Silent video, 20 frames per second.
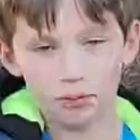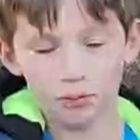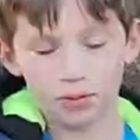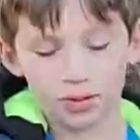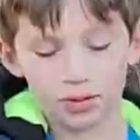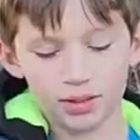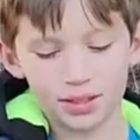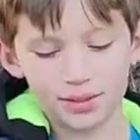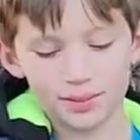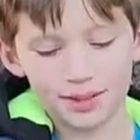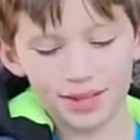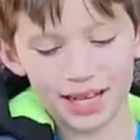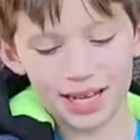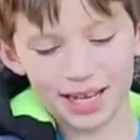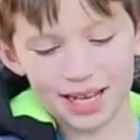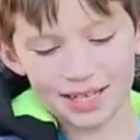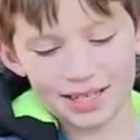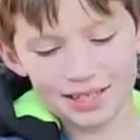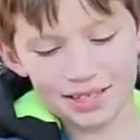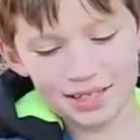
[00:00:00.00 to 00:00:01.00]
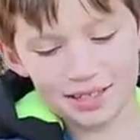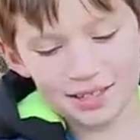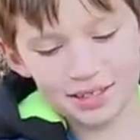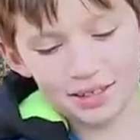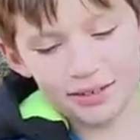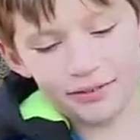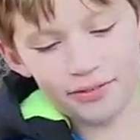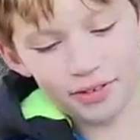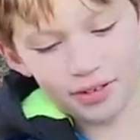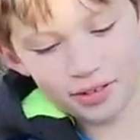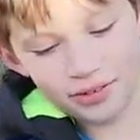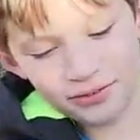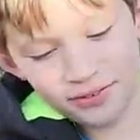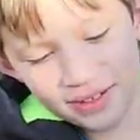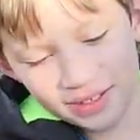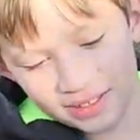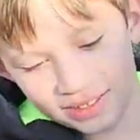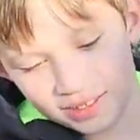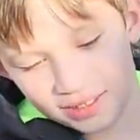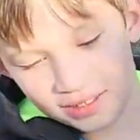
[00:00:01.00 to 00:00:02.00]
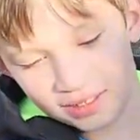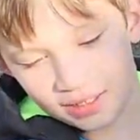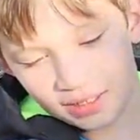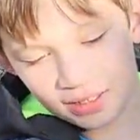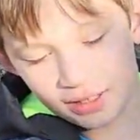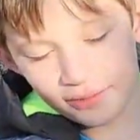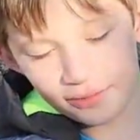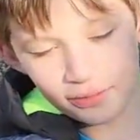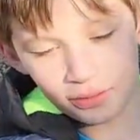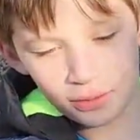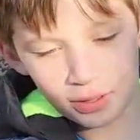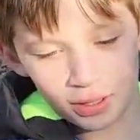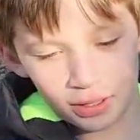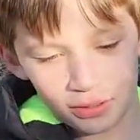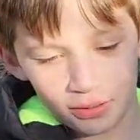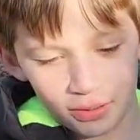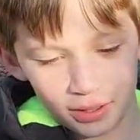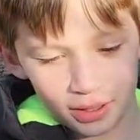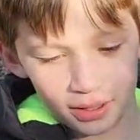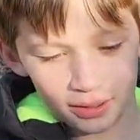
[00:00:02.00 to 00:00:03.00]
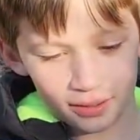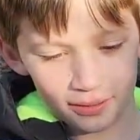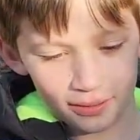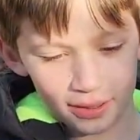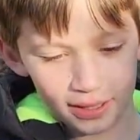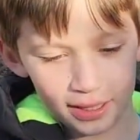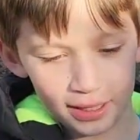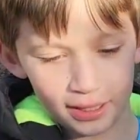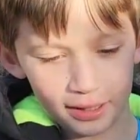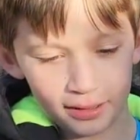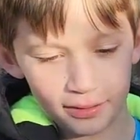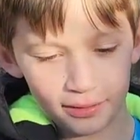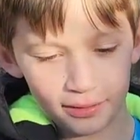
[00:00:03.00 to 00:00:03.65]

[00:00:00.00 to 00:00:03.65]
What's up, guys? It's your first fence lizard of 2023.